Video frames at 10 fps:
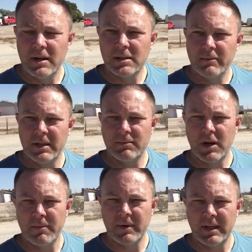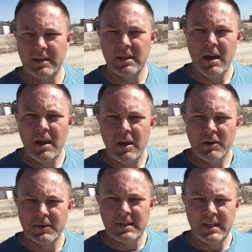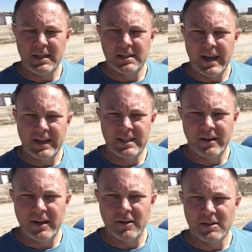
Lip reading: some of these properties, you'll see these tanks out here.